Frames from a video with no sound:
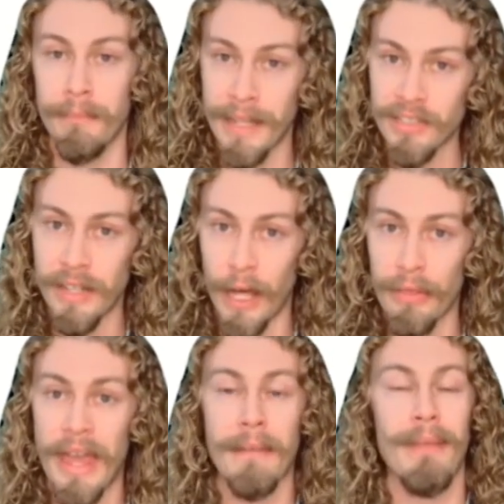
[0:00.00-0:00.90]
mental
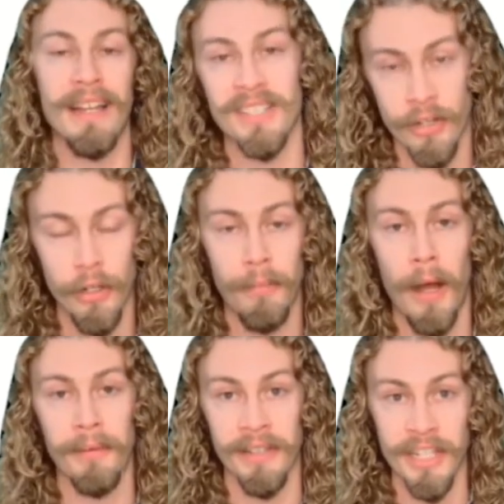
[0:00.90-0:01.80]
health and bacterial
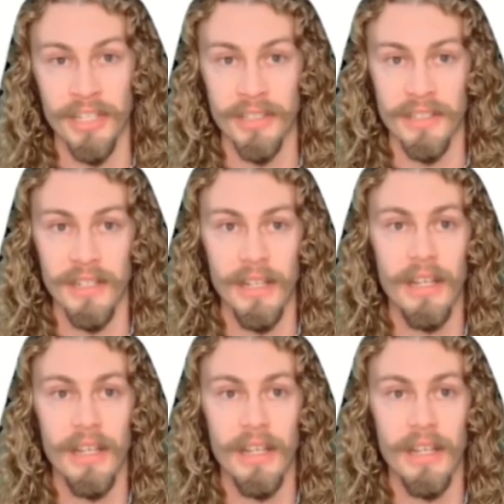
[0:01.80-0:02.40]
populations,